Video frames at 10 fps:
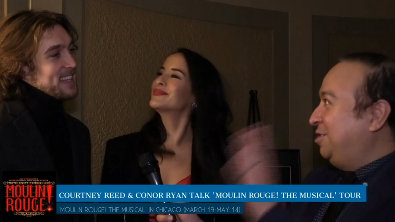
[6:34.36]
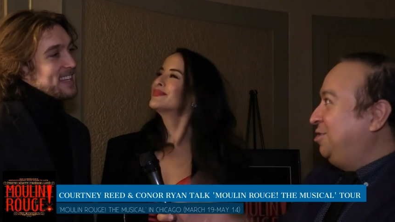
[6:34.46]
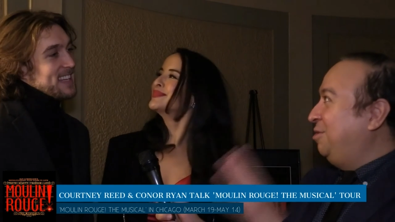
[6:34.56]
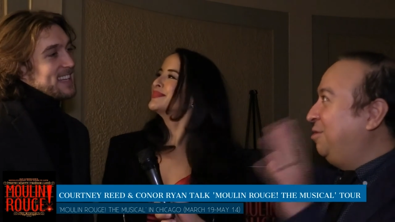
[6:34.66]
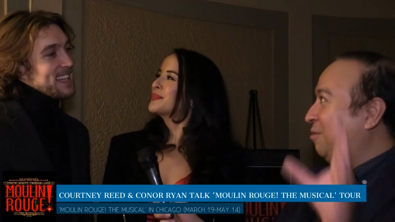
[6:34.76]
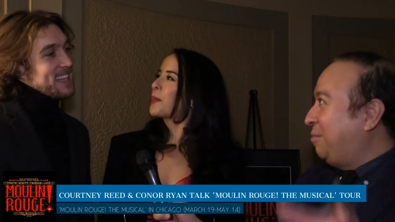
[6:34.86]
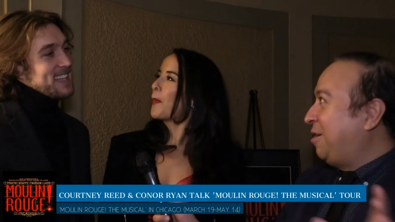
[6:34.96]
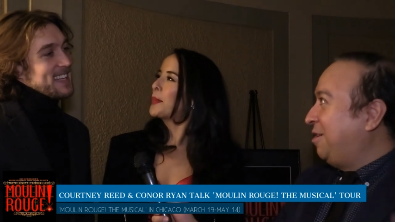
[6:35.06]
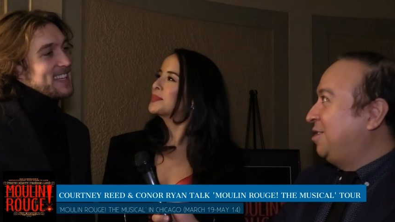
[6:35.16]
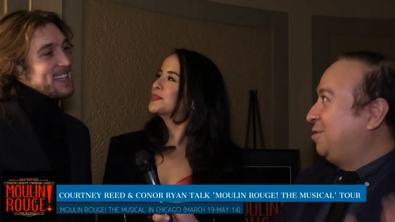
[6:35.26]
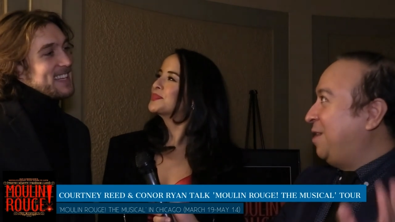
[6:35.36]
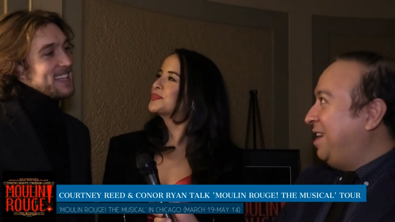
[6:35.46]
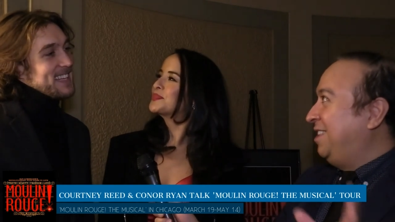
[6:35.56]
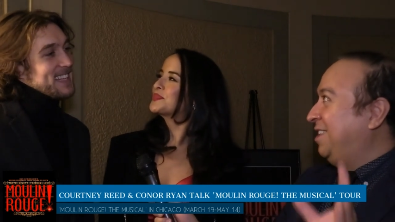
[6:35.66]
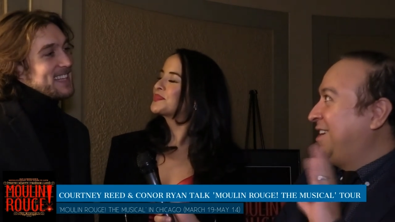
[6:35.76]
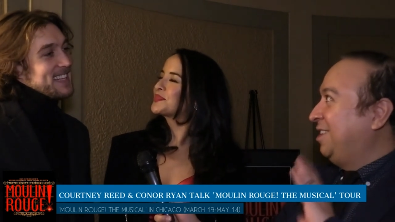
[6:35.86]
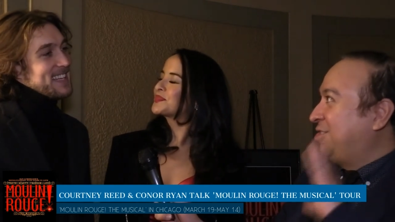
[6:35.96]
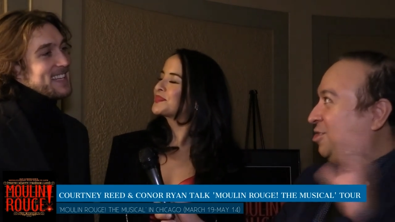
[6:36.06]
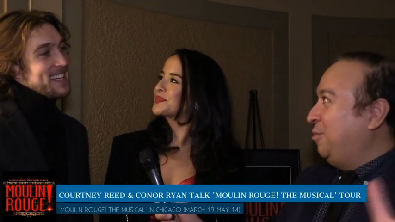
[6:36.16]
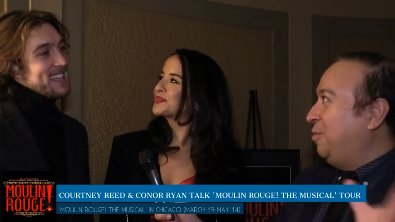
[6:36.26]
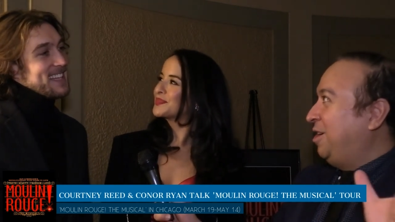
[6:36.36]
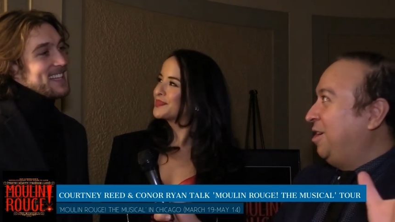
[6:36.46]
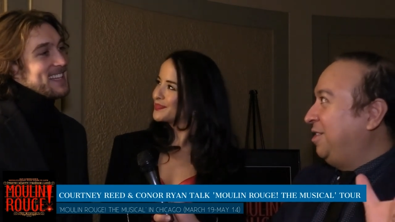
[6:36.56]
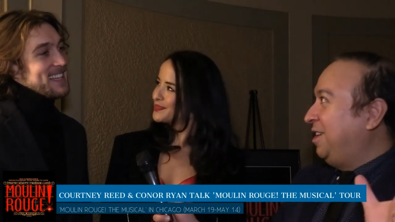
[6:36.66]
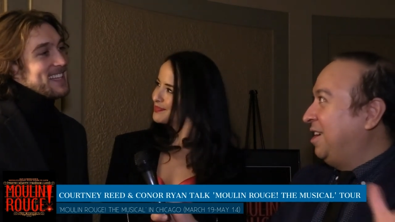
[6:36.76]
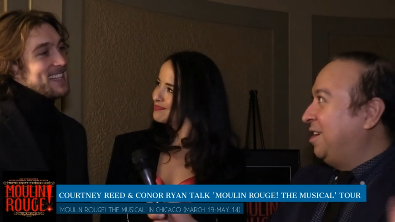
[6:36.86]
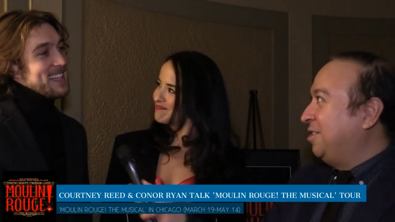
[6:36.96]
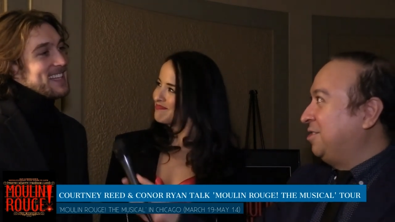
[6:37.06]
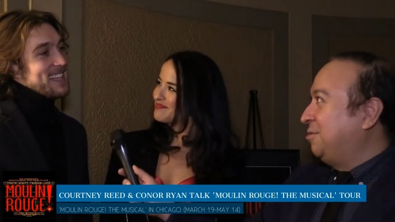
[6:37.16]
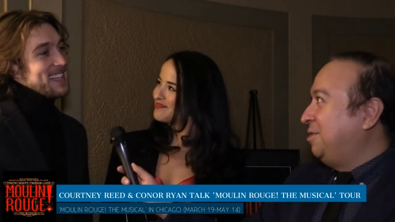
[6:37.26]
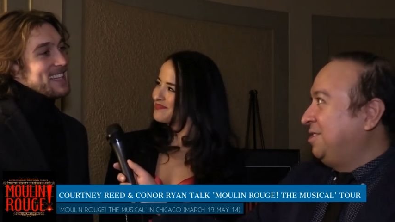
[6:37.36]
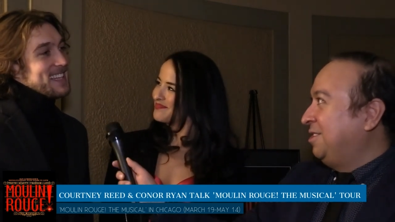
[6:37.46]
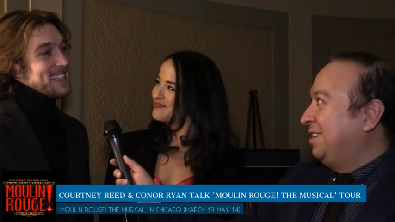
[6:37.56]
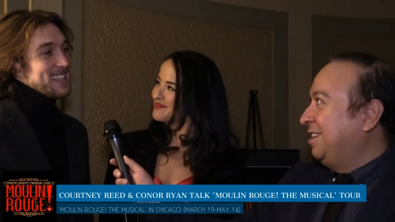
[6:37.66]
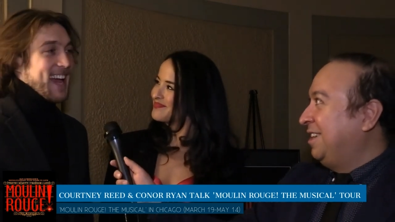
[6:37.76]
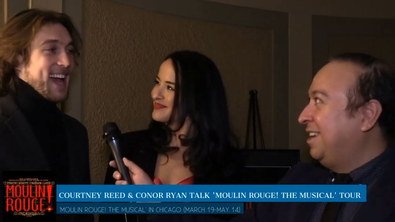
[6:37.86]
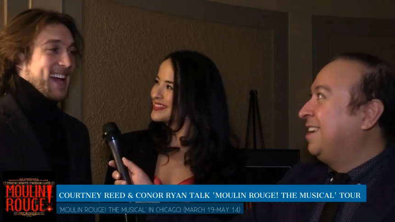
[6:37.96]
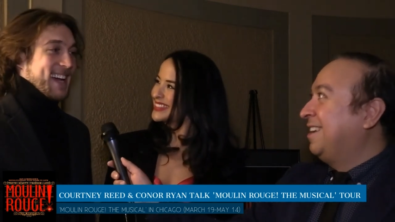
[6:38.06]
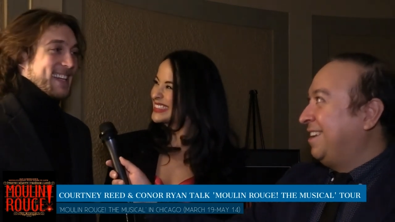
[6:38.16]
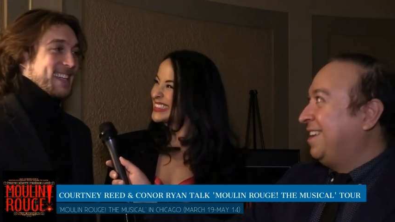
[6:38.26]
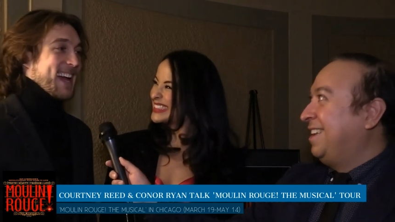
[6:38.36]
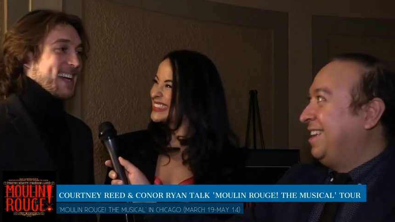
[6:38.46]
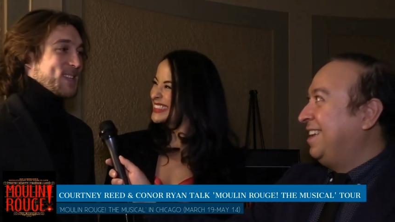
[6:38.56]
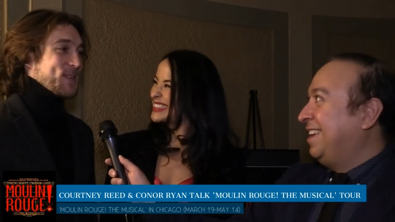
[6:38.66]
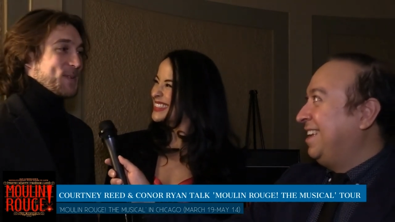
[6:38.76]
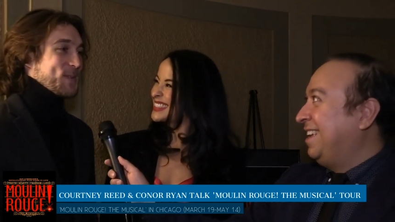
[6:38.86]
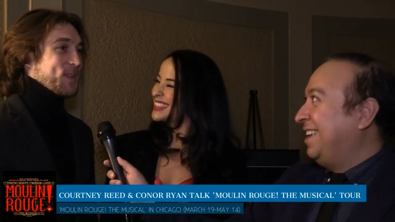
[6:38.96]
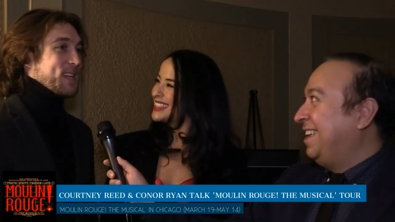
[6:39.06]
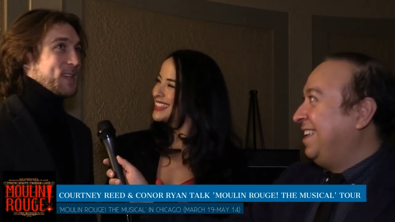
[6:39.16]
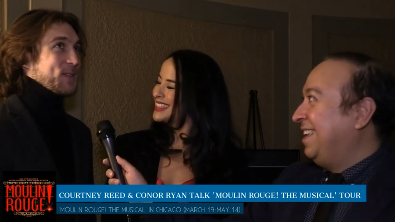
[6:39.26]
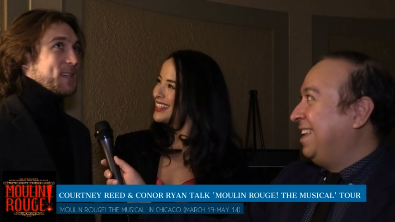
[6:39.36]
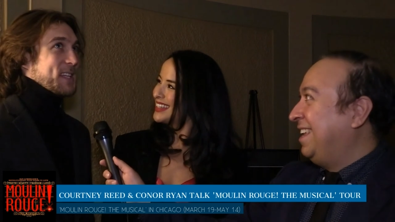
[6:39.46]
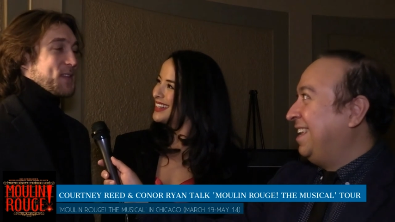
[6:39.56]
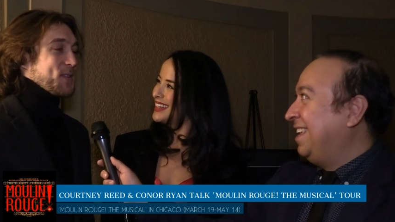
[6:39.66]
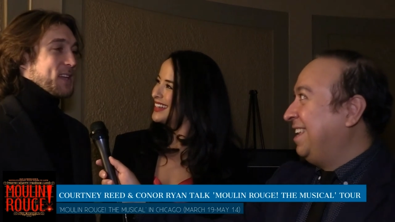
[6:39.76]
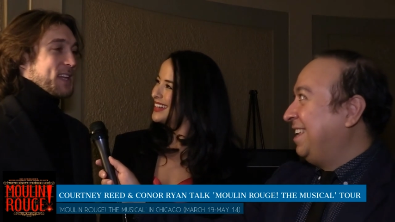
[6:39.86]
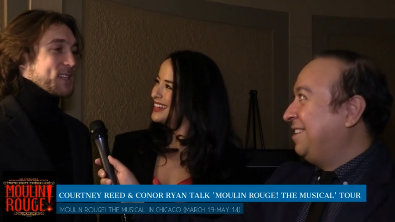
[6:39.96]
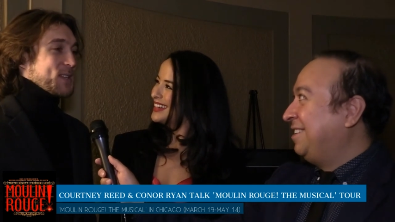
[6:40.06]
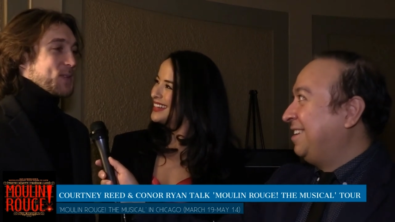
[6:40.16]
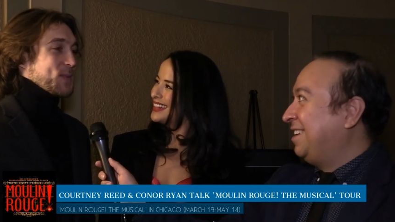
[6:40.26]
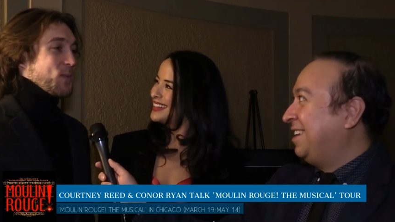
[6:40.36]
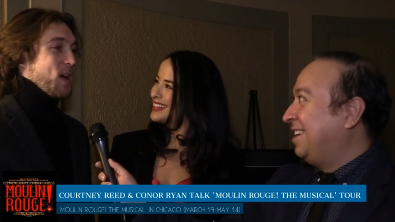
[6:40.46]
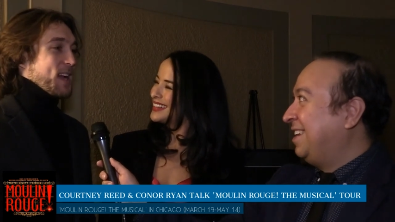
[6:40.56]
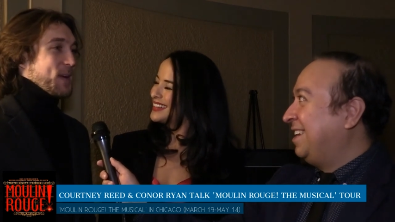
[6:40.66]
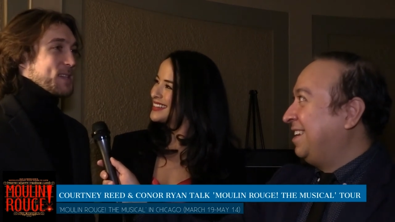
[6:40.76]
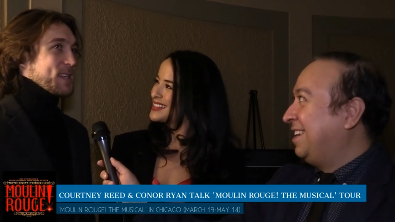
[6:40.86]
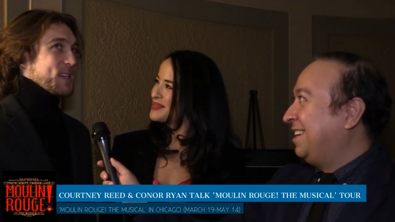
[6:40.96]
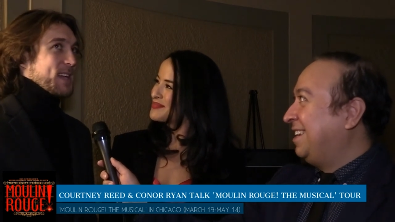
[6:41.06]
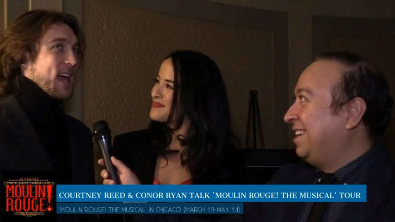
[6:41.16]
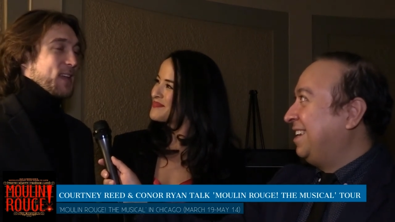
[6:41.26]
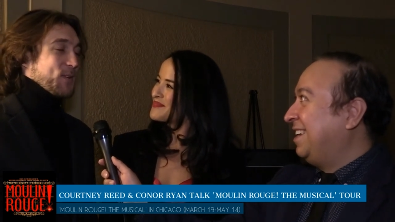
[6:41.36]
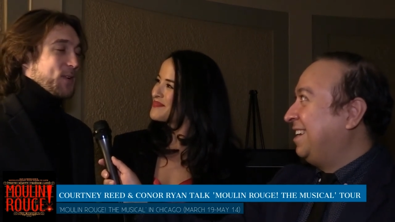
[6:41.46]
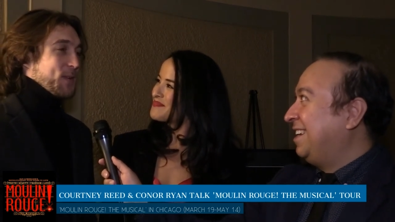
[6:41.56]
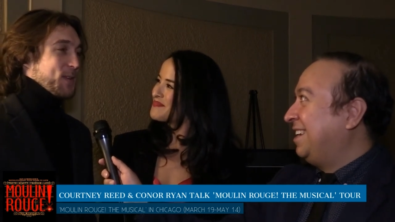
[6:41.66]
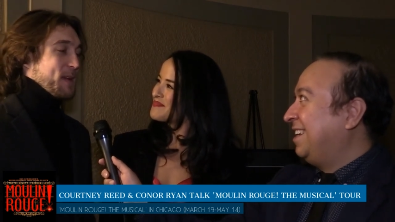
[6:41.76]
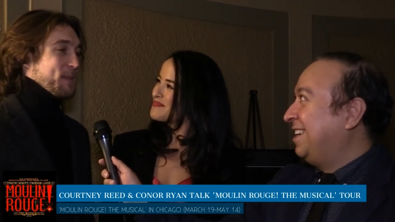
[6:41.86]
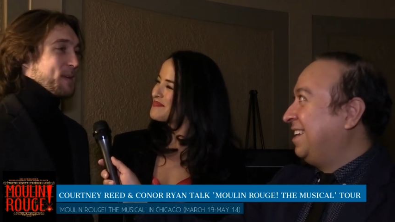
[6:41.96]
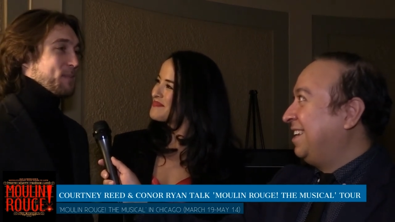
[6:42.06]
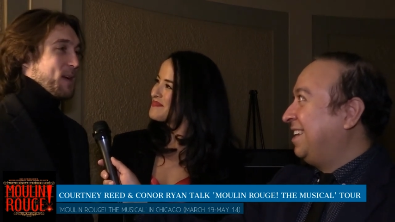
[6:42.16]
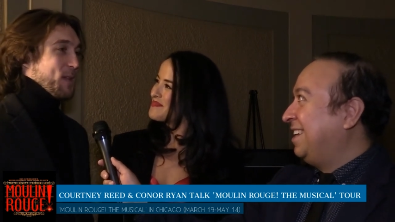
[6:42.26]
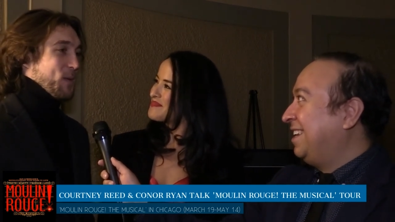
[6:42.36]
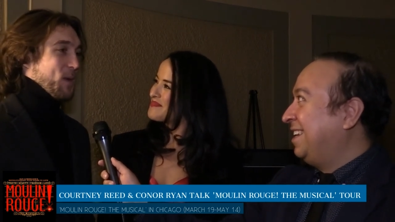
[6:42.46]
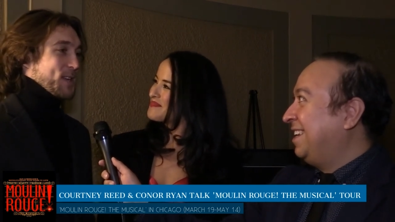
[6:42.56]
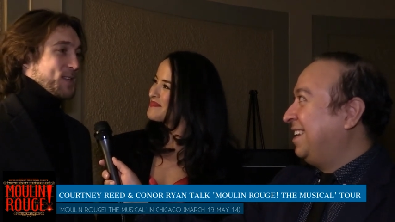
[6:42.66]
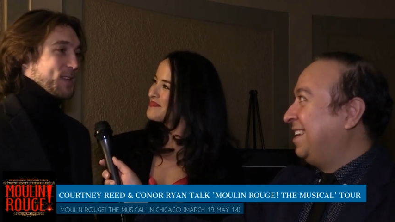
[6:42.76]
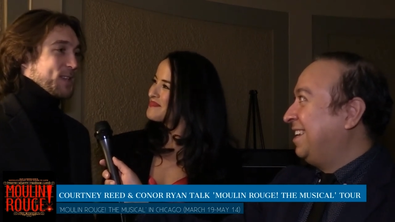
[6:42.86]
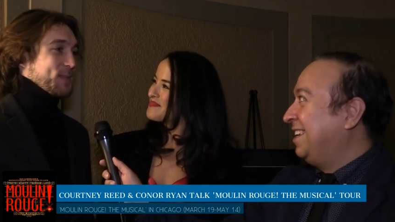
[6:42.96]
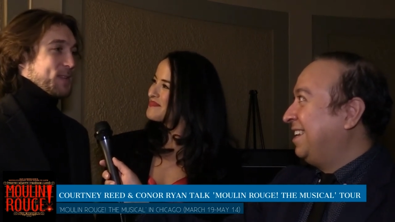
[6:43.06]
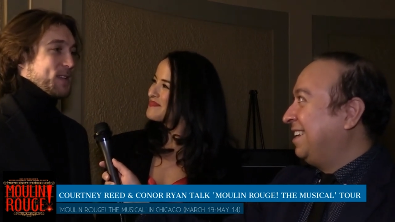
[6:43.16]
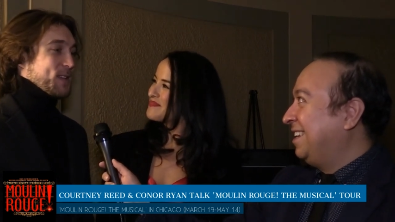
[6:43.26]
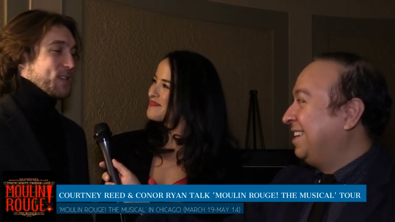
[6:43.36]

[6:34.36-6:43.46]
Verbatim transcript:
Speaker 1: did you know you were part of this when the show won all the uh, all the Tonys?
Speaker 2: Yeah, yeah. So it was really really thrilling to watch. I was in California with my big brother watching the, with the